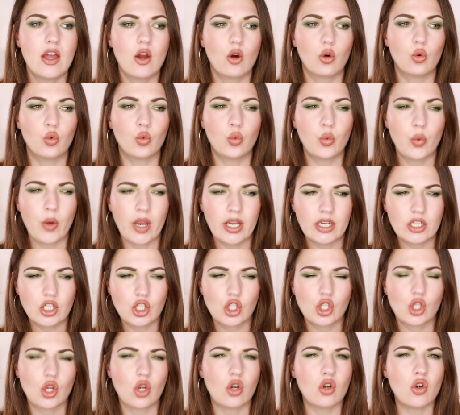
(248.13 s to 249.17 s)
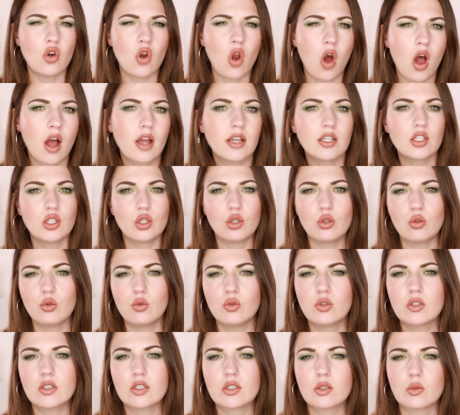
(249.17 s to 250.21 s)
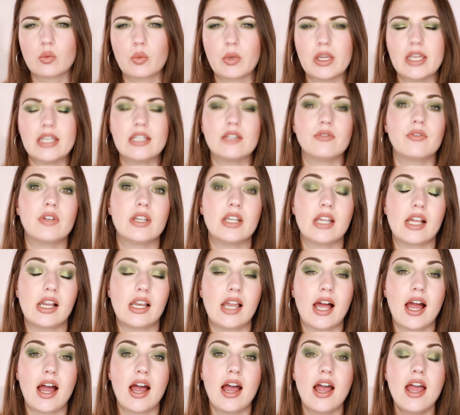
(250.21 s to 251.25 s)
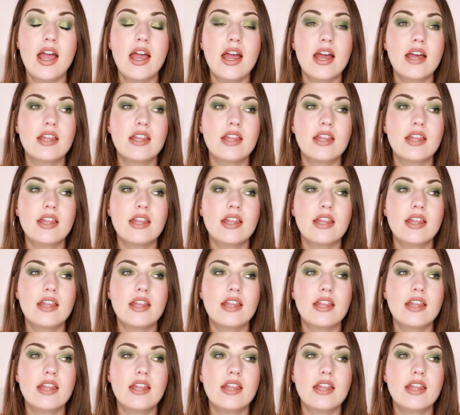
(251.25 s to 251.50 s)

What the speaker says: rich, not too sweet vanilla.